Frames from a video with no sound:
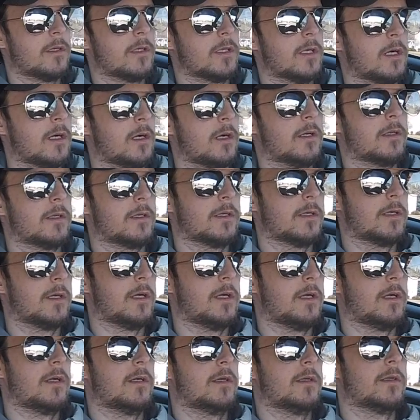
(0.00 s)
Honda
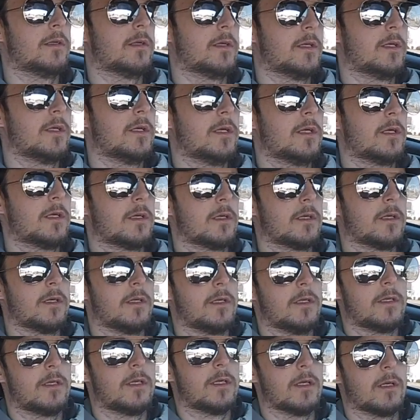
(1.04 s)

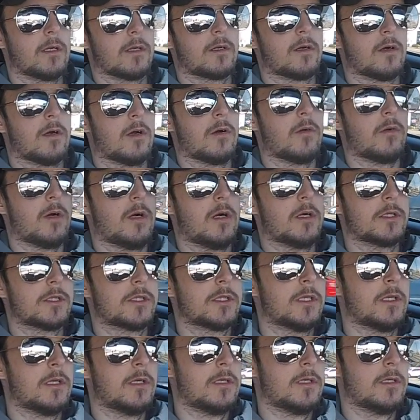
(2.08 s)
and get a car wash
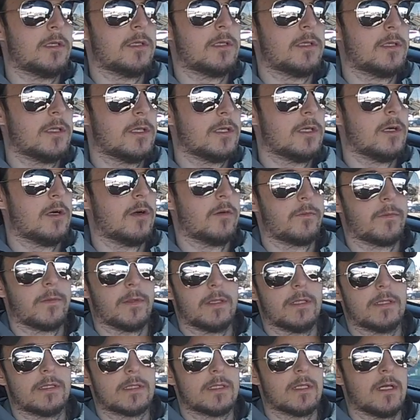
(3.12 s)
done. Hopefully
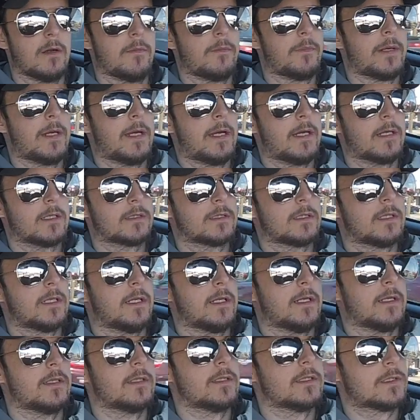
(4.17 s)
it's not packed.
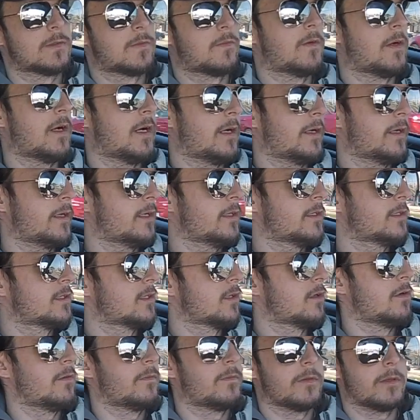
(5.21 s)
Today is Friday,
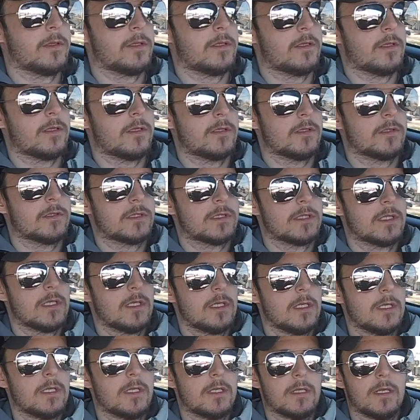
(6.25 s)
so hopefully there's
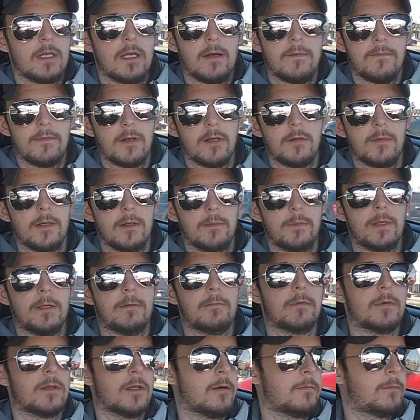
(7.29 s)
not very many
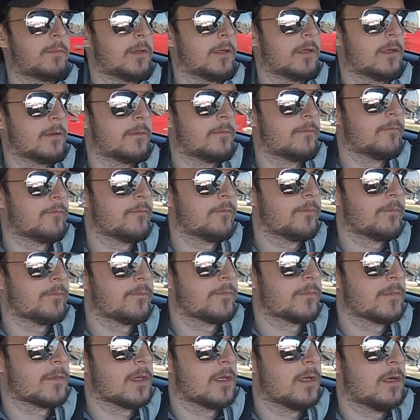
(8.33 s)
people up here.
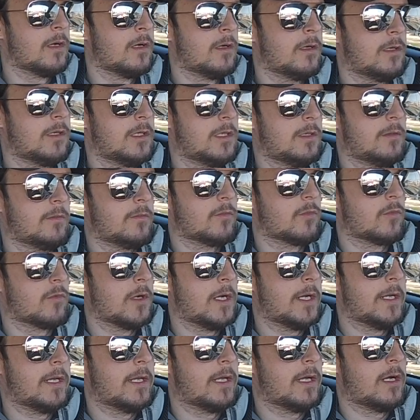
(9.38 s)

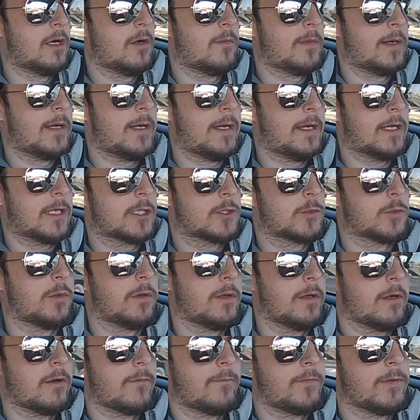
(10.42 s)
Right now my actual
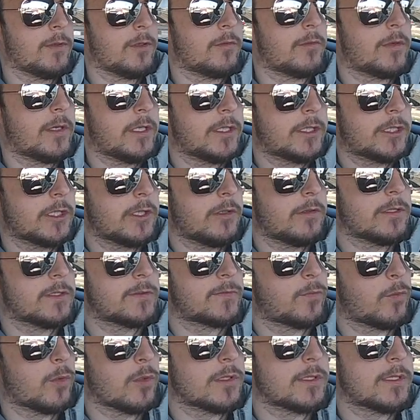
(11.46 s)
air-fuel ratio is
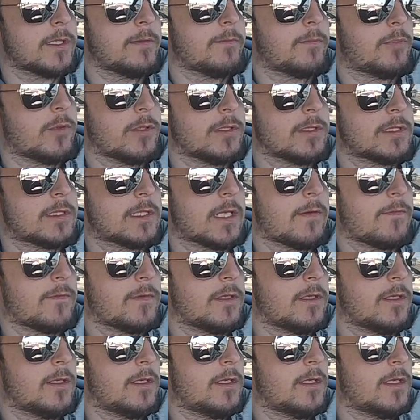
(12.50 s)

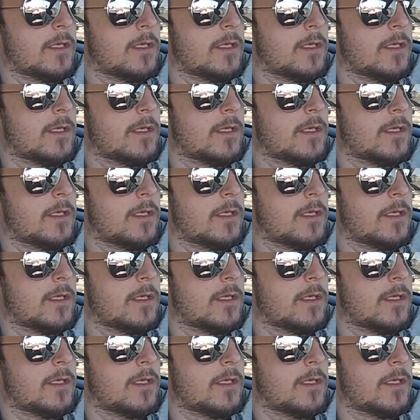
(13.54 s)
14.70,